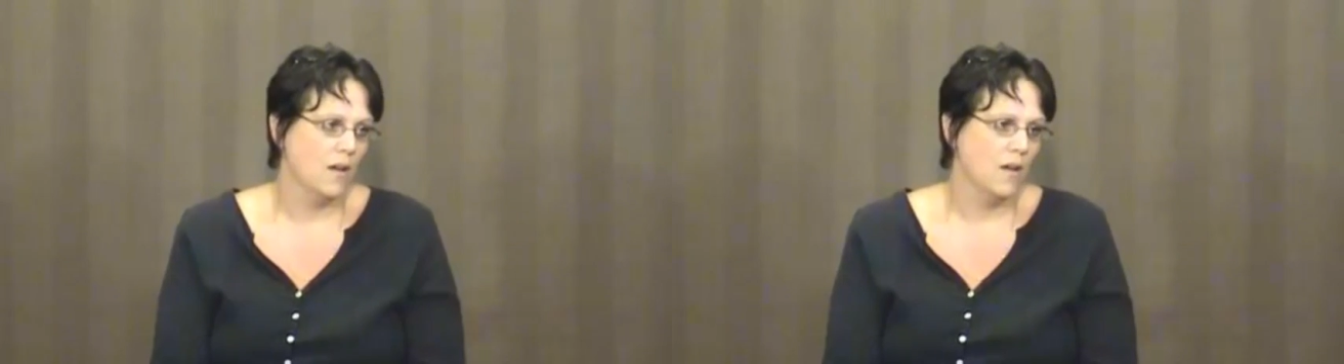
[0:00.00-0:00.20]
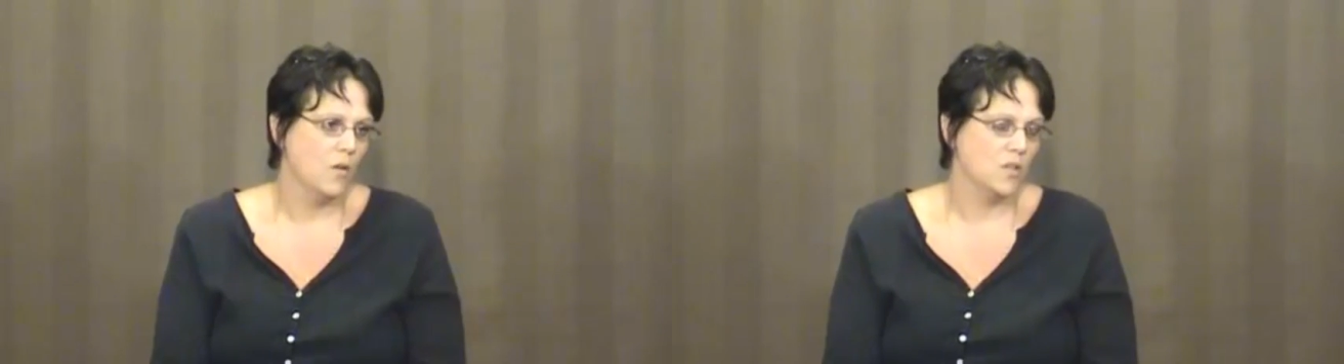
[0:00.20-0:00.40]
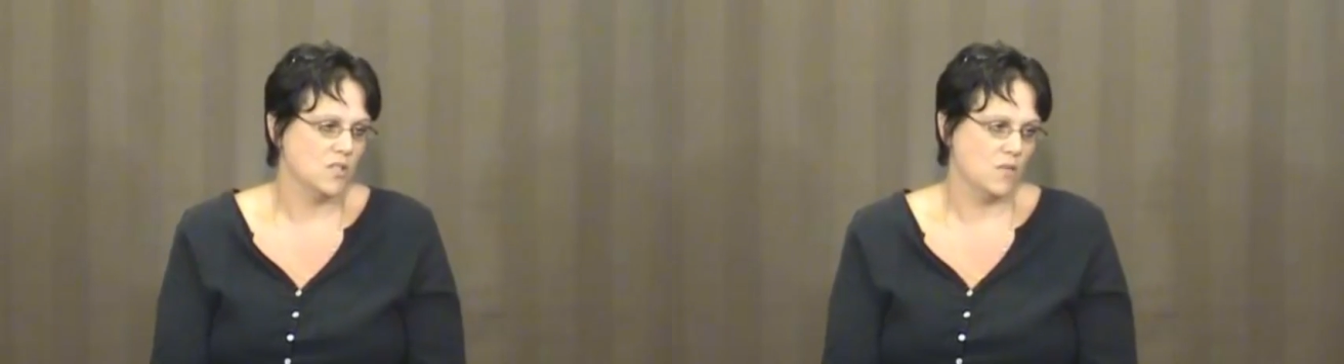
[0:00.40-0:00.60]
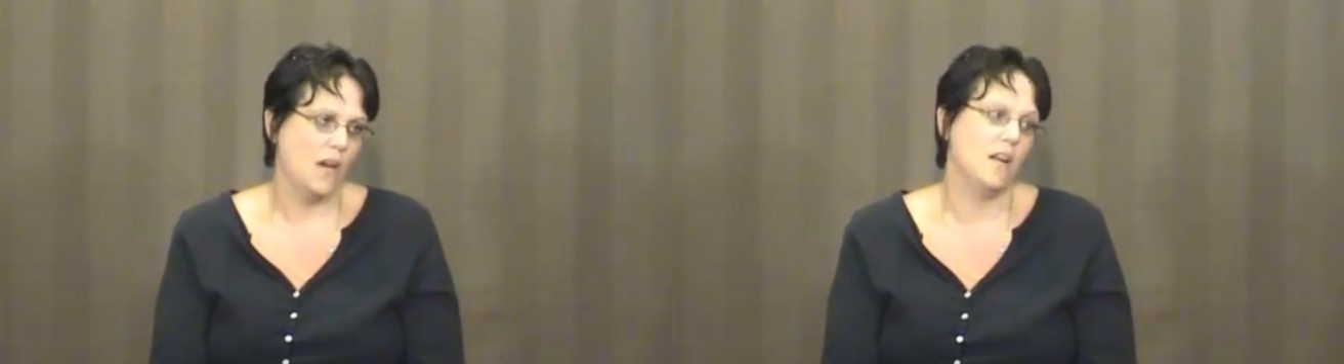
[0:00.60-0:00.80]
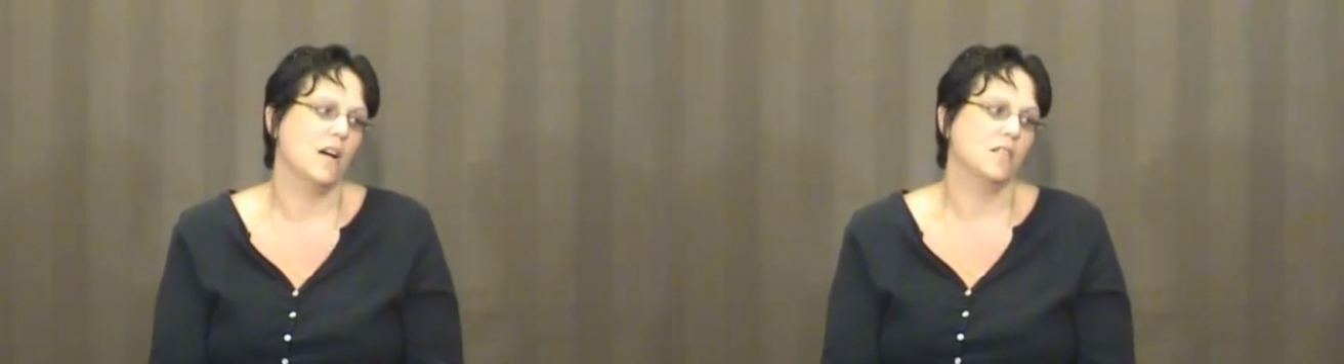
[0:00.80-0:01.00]
which is really
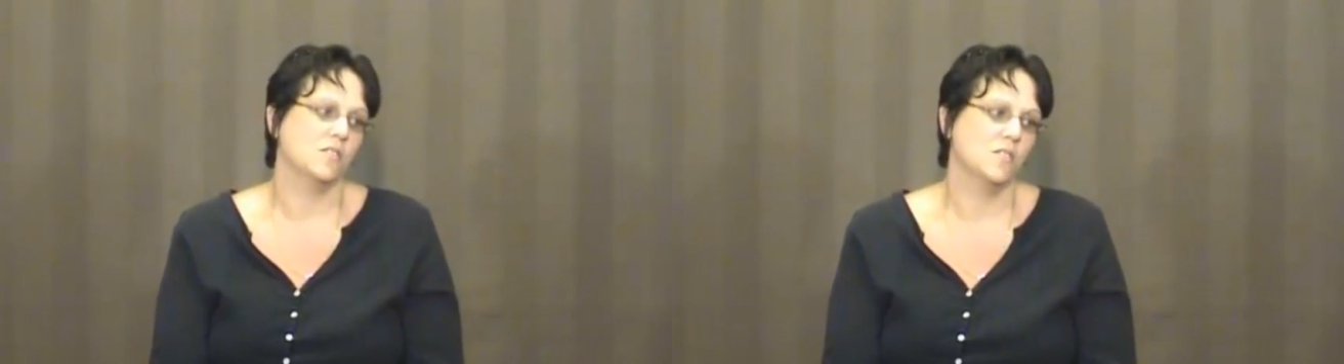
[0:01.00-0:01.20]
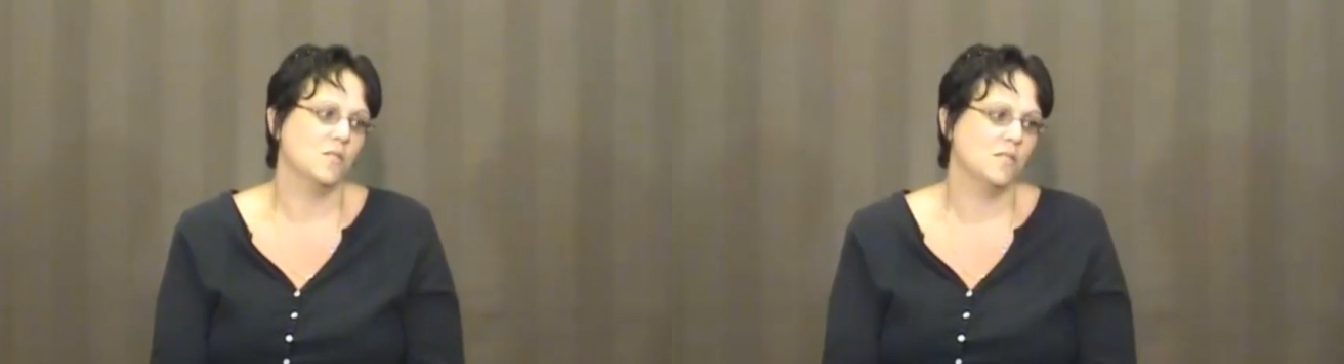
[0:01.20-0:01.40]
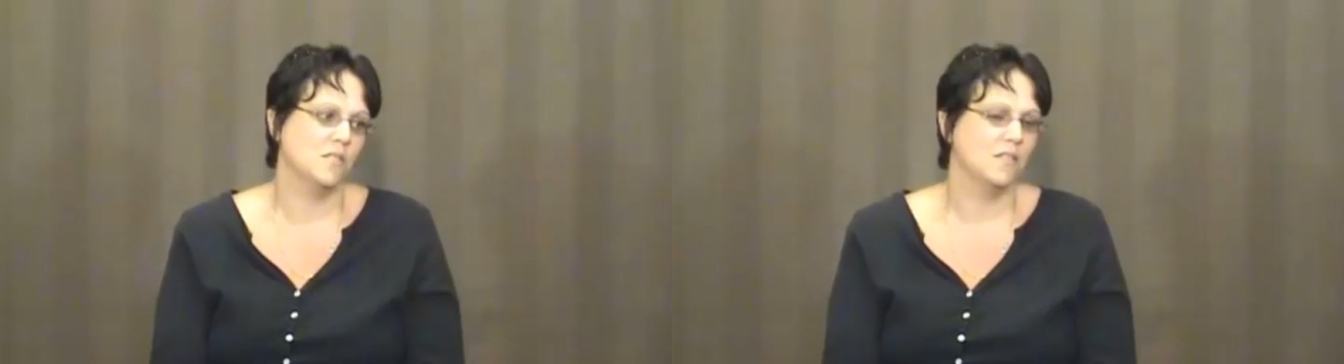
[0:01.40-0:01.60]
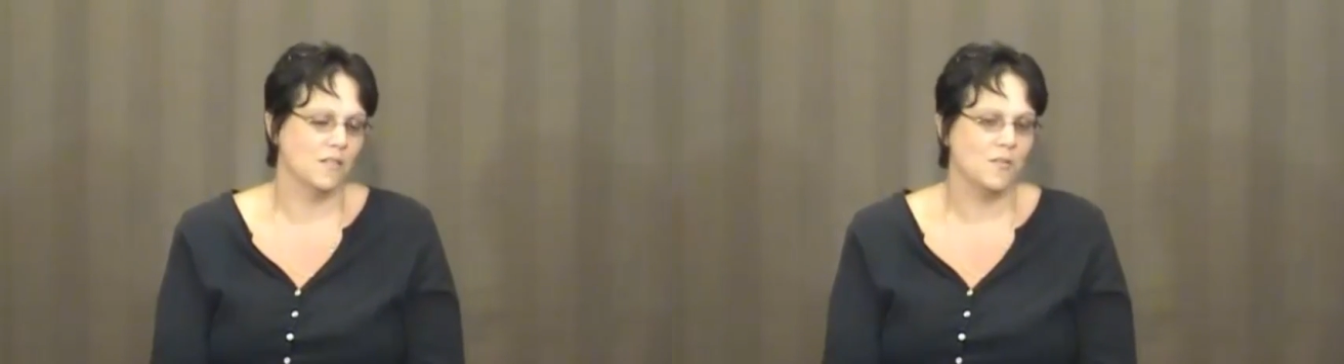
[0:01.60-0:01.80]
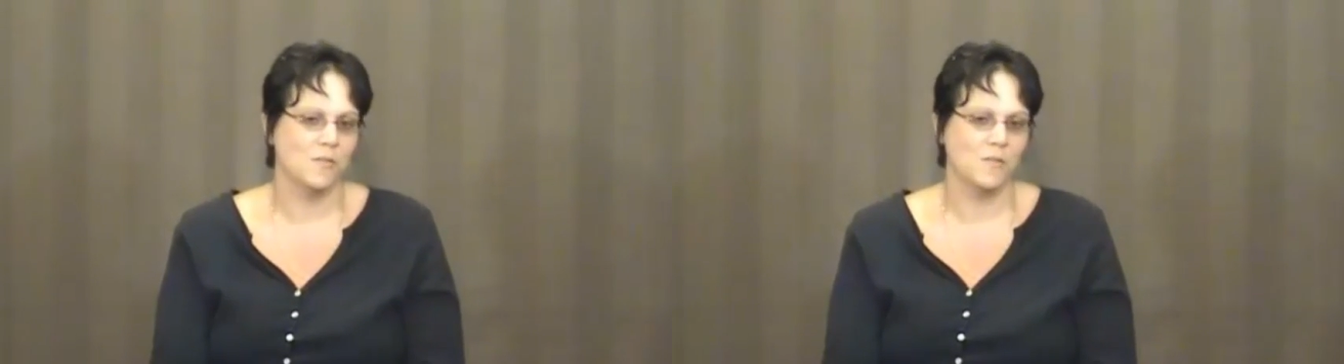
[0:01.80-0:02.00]
nice. It was an
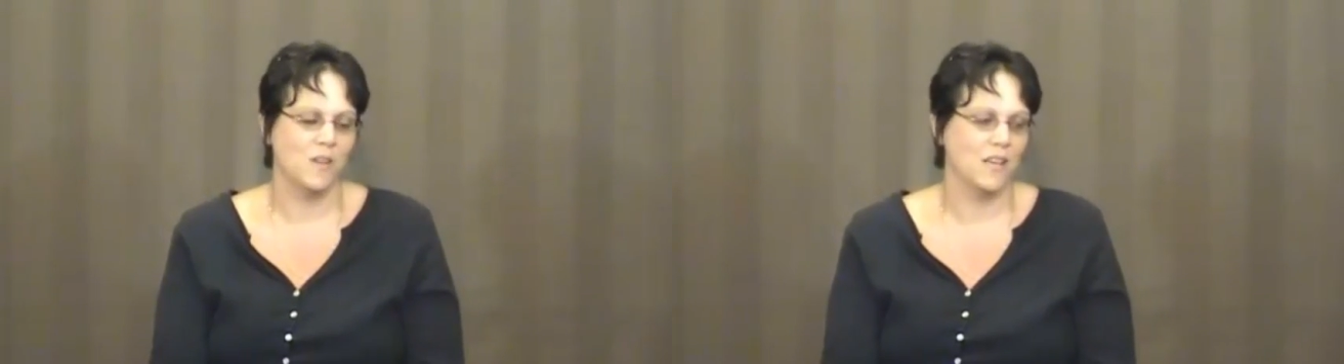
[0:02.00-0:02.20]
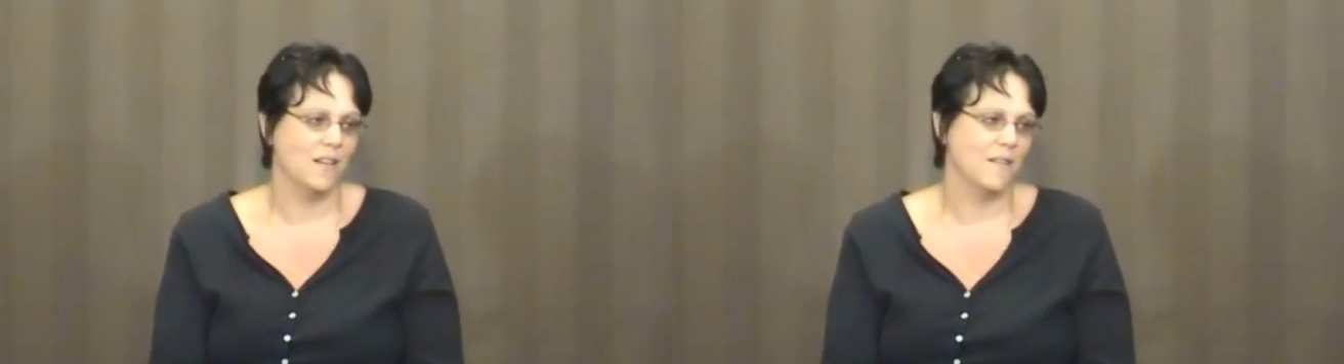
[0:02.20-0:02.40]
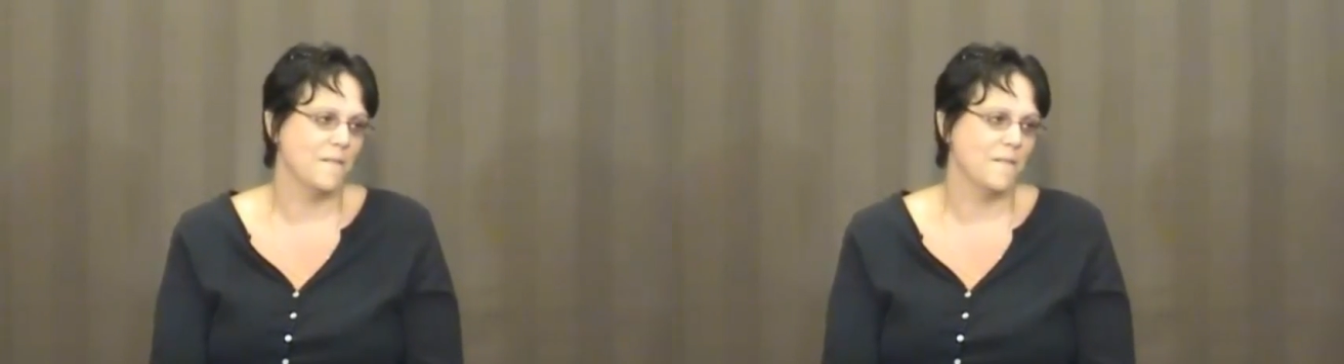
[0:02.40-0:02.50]
awesome weekend.